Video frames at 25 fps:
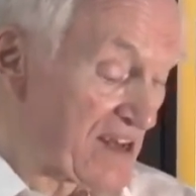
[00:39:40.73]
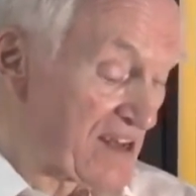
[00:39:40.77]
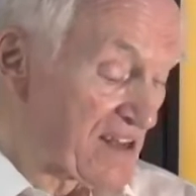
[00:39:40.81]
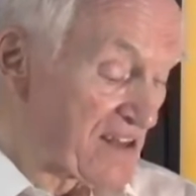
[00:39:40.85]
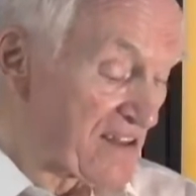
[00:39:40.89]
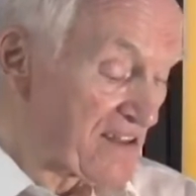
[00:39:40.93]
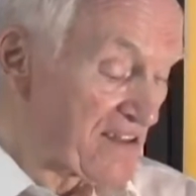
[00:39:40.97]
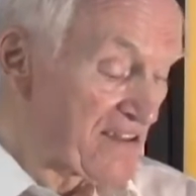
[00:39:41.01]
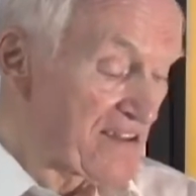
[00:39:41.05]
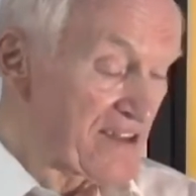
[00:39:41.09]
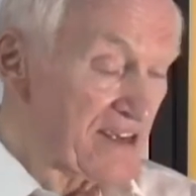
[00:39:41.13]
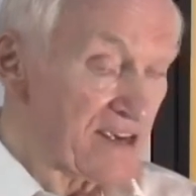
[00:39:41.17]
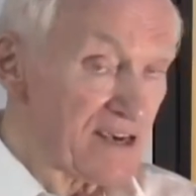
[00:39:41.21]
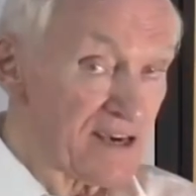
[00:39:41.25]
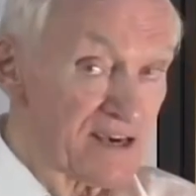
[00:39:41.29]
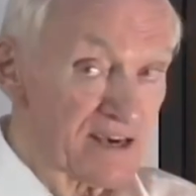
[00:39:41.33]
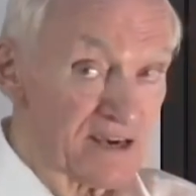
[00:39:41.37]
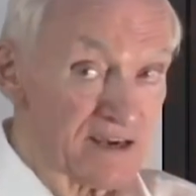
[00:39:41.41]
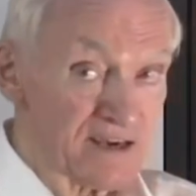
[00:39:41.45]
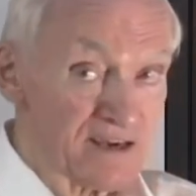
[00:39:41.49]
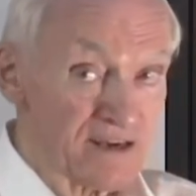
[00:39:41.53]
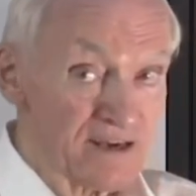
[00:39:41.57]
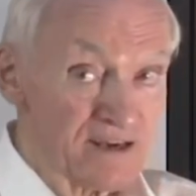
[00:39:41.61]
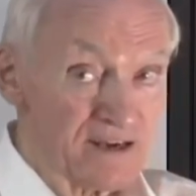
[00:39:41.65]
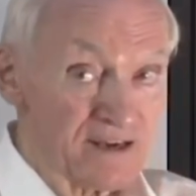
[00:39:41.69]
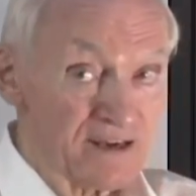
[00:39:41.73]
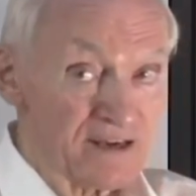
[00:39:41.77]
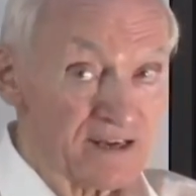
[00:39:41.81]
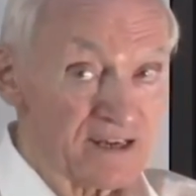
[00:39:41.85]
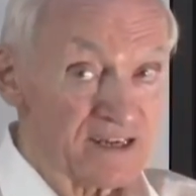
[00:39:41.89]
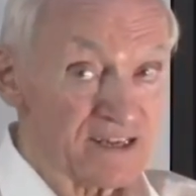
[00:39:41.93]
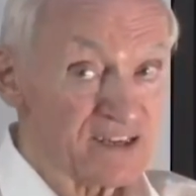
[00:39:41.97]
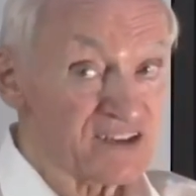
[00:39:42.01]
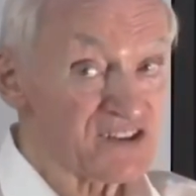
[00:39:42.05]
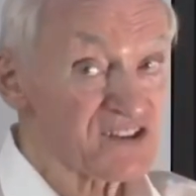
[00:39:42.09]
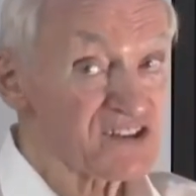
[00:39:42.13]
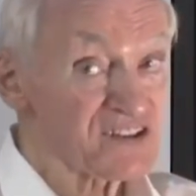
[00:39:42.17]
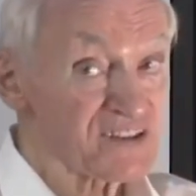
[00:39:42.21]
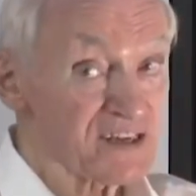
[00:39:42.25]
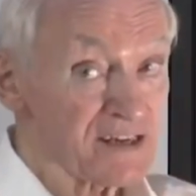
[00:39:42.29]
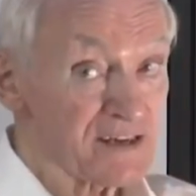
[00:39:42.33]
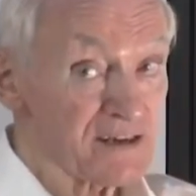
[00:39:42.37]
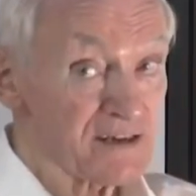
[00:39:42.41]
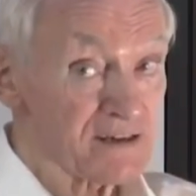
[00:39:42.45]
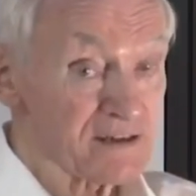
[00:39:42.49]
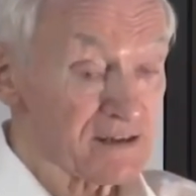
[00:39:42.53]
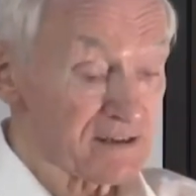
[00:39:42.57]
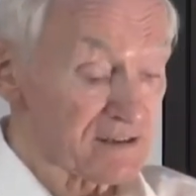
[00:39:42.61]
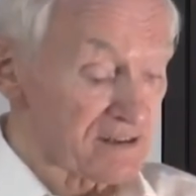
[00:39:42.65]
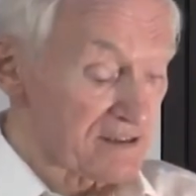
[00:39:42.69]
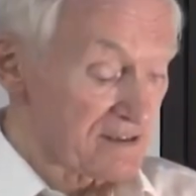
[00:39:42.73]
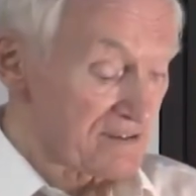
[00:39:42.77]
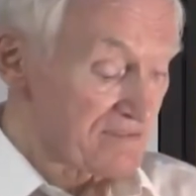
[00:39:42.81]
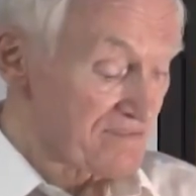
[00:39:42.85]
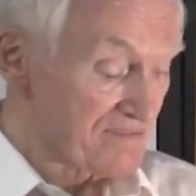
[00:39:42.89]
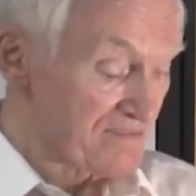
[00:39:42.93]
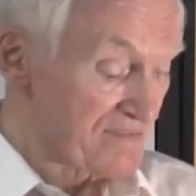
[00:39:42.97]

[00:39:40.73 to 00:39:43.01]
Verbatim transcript: The is singular.